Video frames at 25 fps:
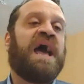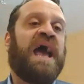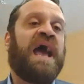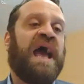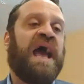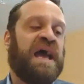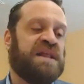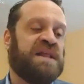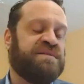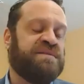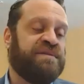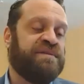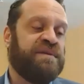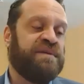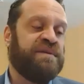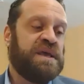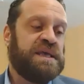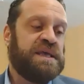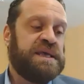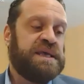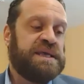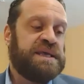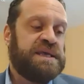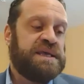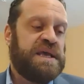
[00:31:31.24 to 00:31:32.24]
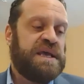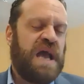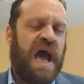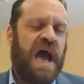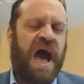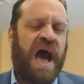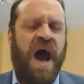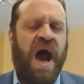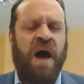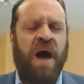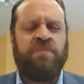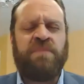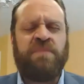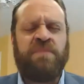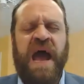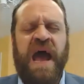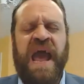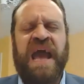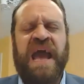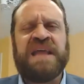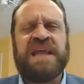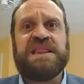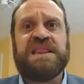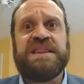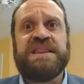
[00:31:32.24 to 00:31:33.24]
and
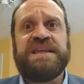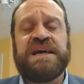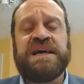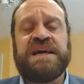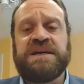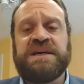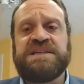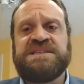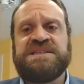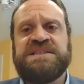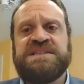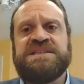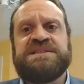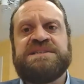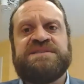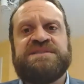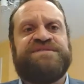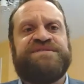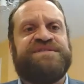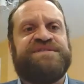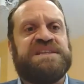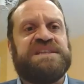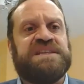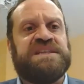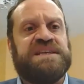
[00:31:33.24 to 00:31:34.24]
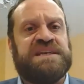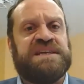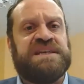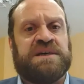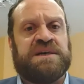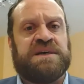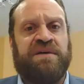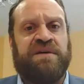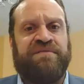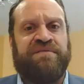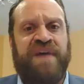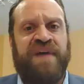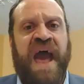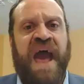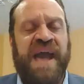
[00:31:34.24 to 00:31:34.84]
there is this veneer of